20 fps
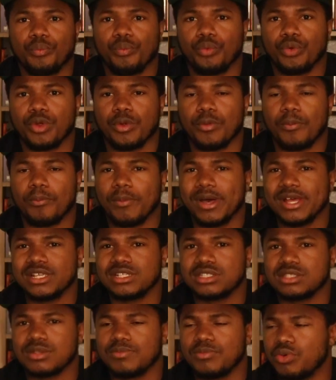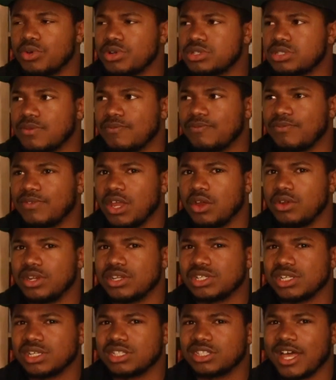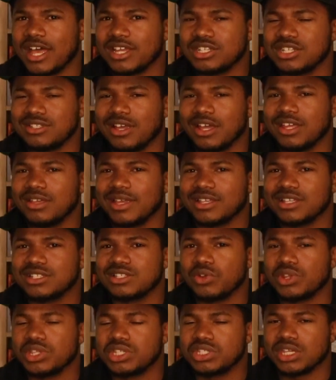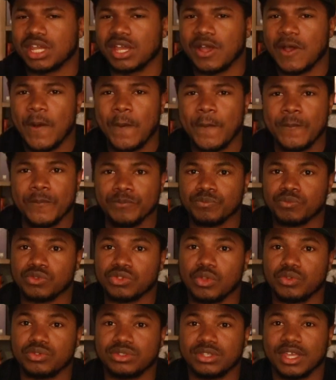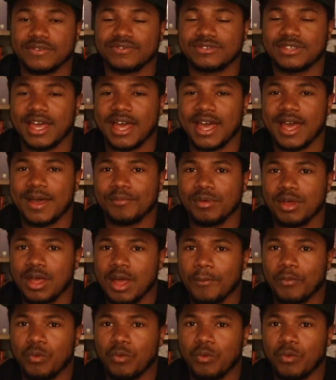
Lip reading: were much more severe than she thought. She thought he like just go to jail, death time.